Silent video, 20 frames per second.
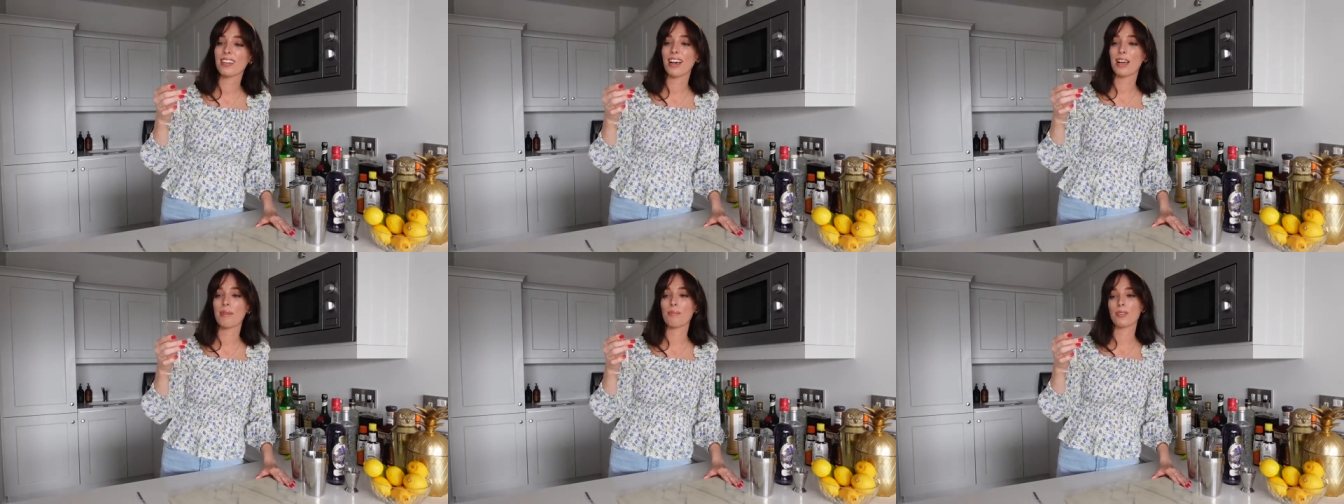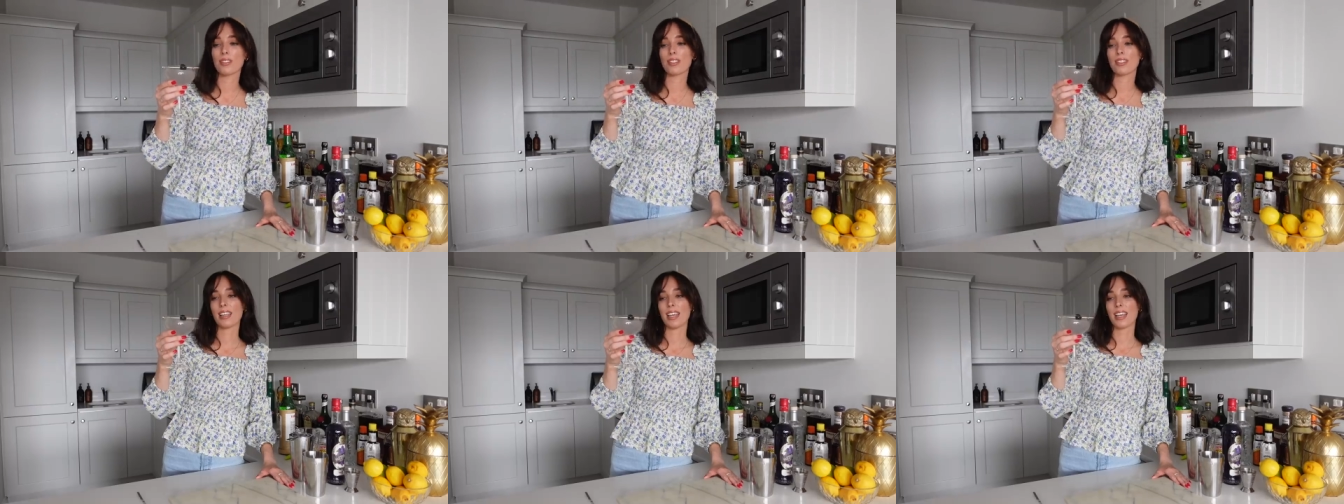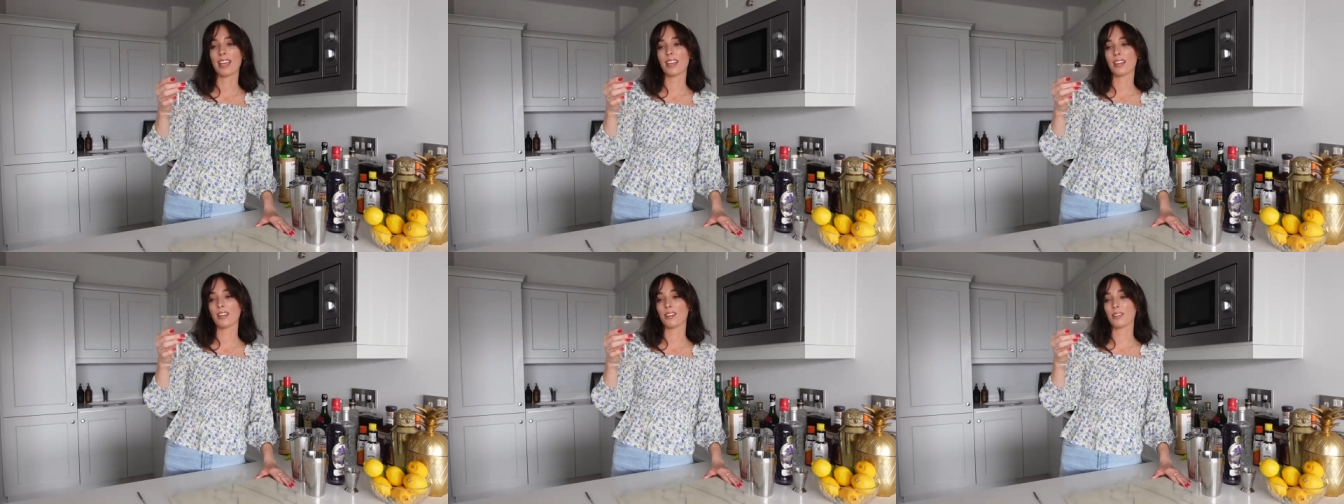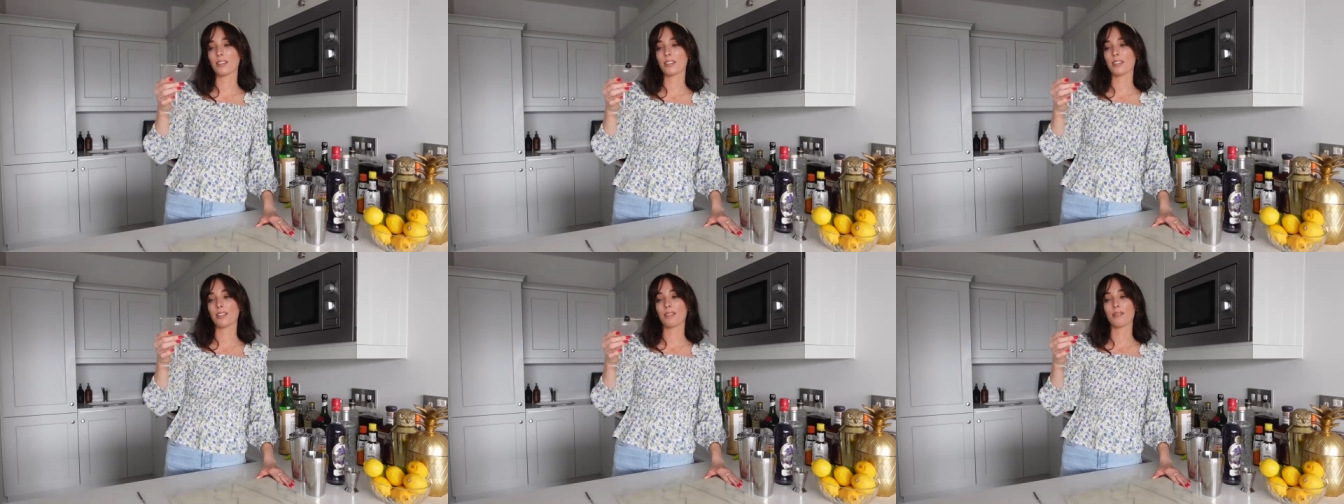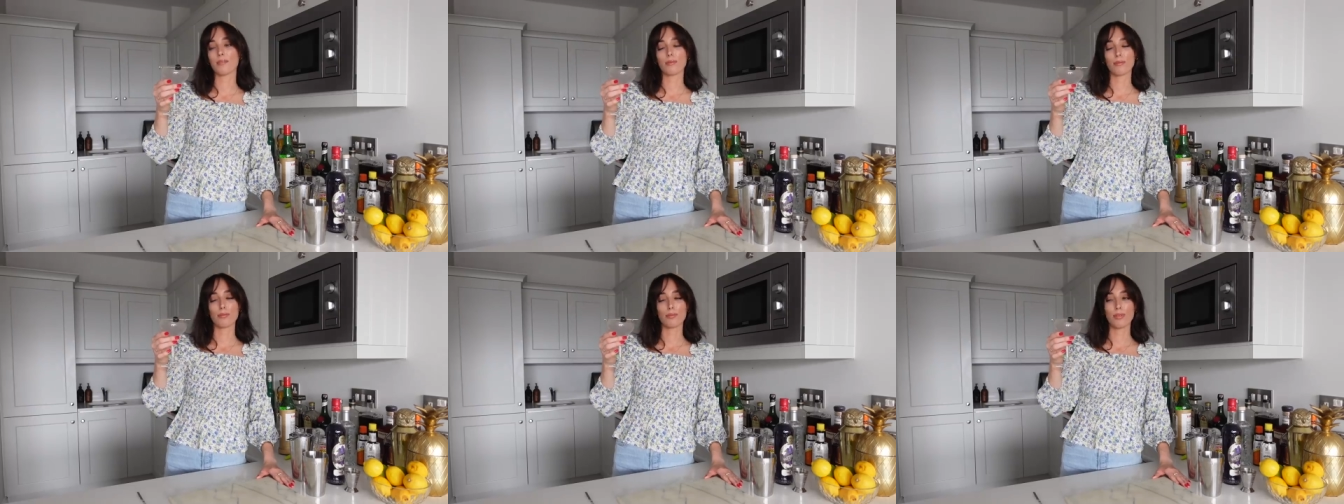I must say it looks
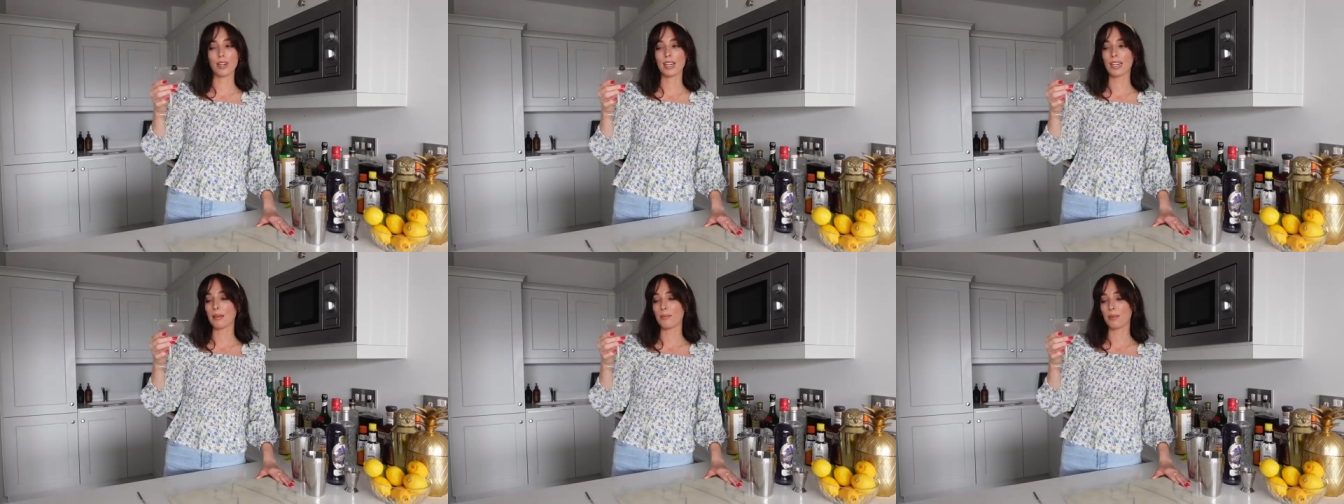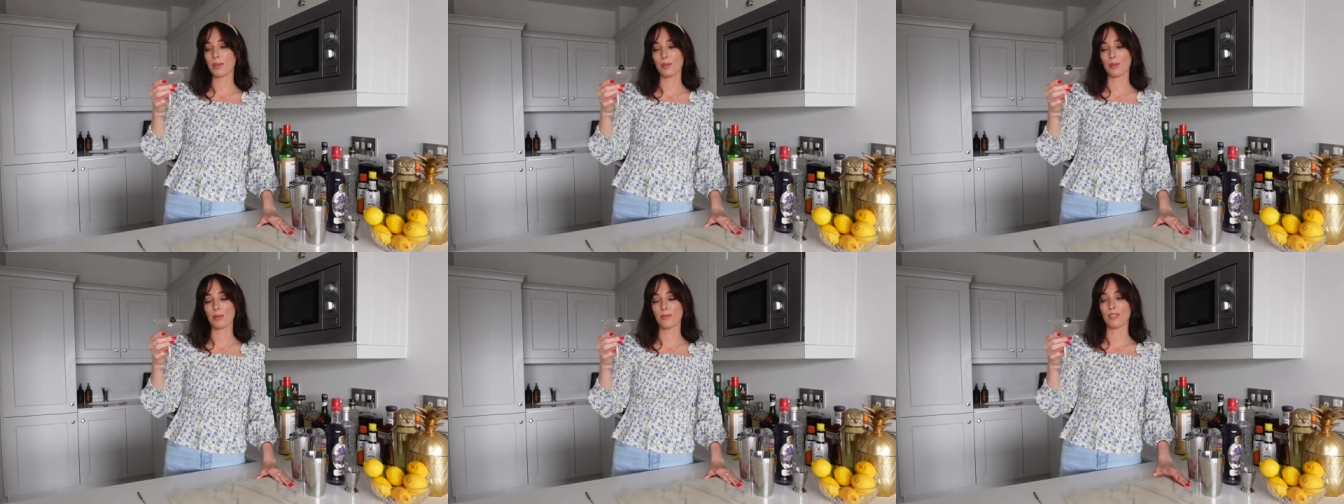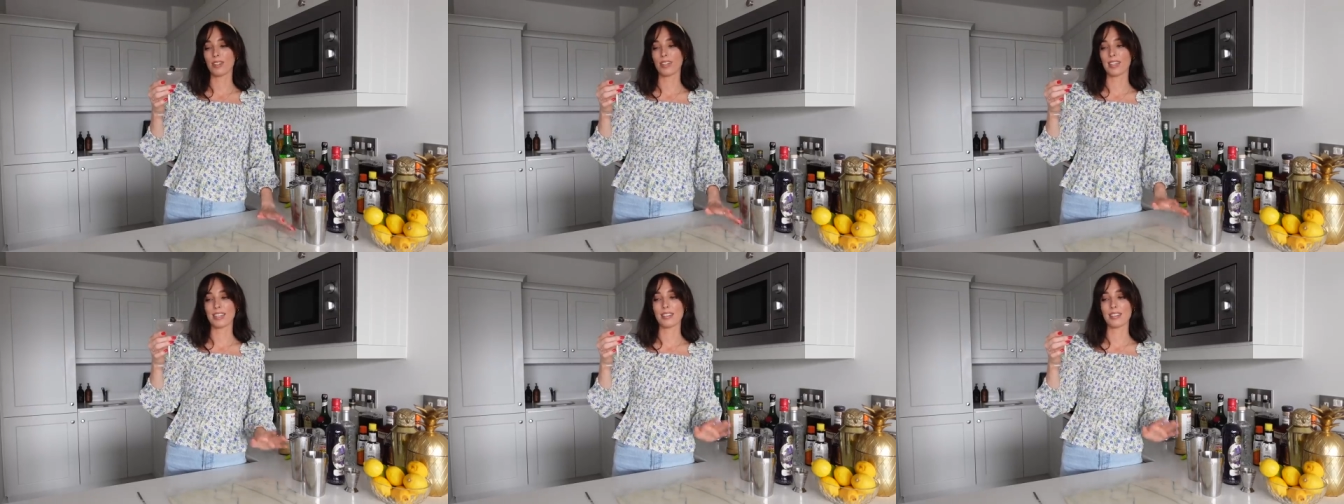really beautiful.